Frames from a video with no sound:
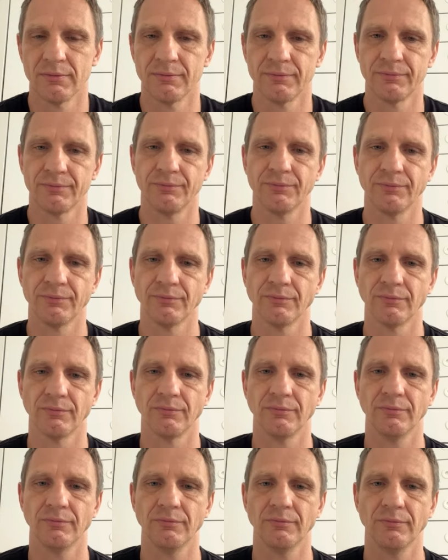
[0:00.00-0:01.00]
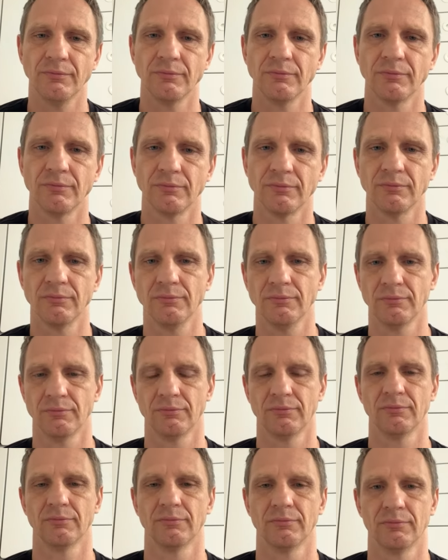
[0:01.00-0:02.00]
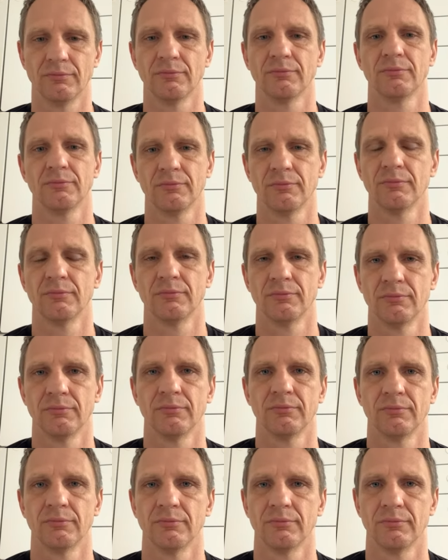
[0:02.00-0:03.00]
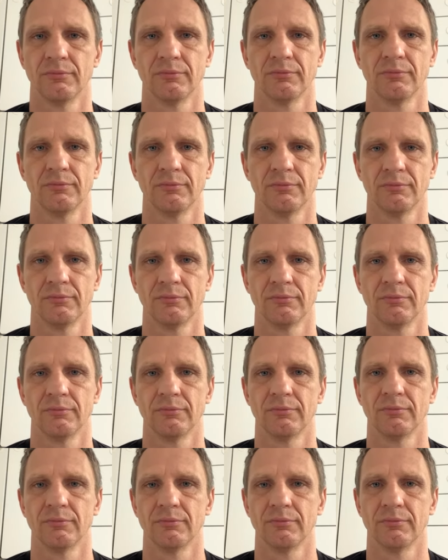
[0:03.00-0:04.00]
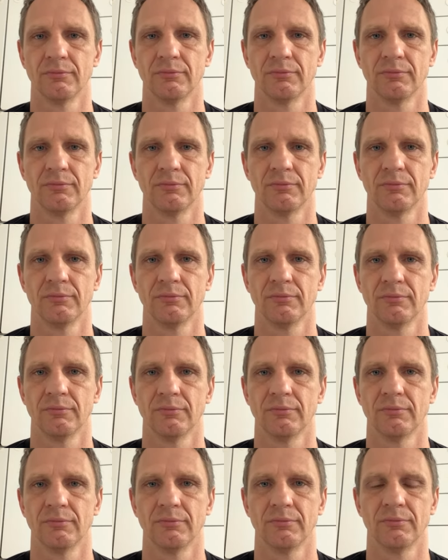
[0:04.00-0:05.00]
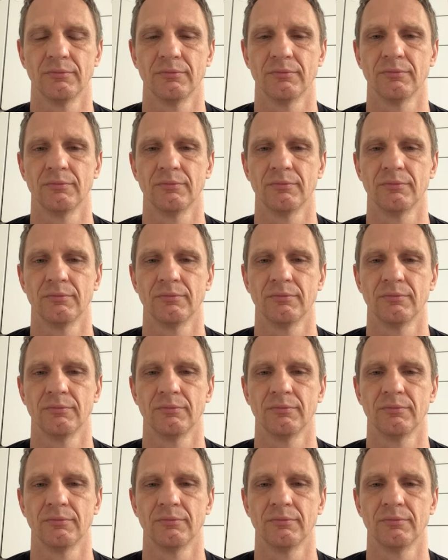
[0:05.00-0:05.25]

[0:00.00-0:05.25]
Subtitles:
This person isn't speaking.